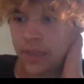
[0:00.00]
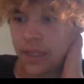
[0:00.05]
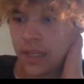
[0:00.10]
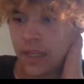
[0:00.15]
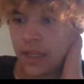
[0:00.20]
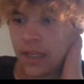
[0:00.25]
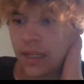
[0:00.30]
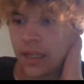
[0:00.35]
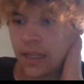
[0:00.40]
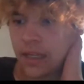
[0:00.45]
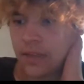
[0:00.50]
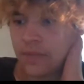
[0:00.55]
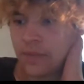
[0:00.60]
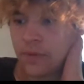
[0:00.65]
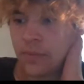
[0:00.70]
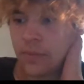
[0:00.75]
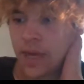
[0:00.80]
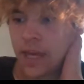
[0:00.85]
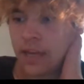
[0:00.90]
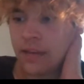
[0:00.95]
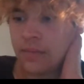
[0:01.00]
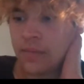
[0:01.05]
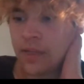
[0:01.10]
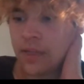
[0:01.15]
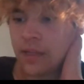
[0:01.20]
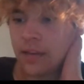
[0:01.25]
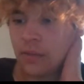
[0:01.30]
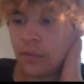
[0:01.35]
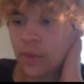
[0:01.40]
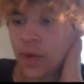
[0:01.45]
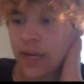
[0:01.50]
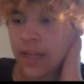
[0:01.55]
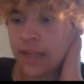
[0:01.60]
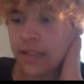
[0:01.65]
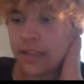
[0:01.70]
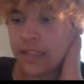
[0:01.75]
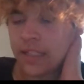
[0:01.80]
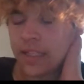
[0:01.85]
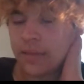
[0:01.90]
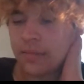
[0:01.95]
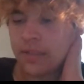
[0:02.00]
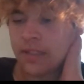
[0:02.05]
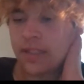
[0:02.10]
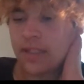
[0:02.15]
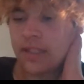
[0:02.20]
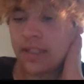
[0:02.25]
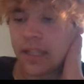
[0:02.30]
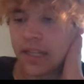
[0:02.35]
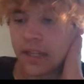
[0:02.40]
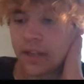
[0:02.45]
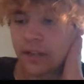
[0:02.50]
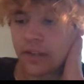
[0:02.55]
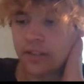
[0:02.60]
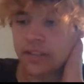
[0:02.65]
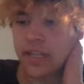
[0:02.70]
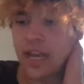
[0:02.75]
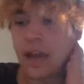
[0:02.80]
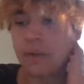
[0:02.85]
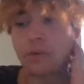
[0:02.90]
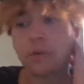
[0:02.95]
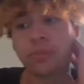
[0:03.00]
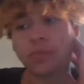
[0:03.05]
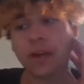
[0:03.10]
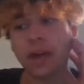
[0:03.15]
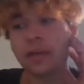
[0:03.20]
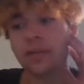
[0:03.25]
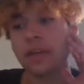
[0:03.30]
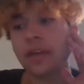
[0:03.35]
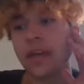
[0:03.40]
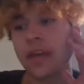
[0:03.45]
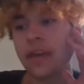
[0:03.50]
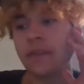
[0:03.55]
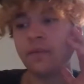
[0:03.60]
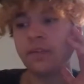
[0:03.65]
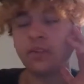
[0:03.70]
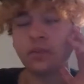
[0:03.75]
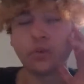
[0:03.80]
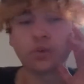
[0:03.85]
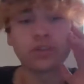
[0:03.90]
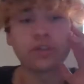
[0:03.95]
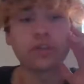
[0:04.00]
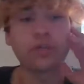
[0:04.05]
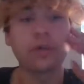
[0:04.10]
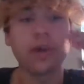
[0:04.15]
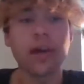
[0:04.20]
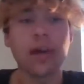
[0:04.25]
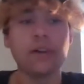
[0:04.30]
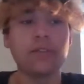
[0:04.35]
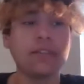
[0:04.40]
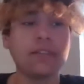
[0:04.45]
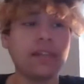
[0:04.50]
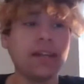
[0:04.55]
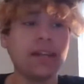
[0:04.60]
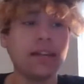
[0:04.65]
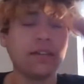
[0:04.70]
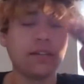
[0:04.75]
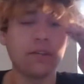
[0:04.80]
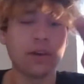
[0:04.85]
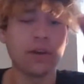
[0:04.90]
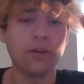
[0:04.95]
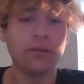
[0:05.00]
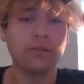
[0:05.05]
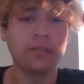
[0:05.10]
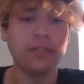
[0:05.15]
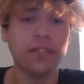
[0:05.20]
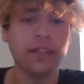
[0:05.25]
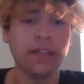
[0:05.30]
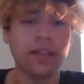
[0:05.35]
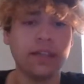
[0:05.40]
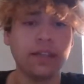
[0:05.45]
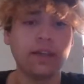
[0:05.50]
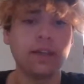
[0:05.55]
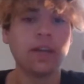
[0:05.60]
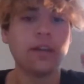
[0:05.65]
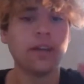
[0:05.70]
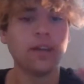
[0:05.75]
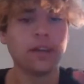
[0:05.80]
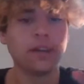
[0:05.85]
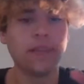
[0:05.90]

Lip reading: If you made me rank teams in tiers, I would probably have Georgia and Ohio State in their own tier,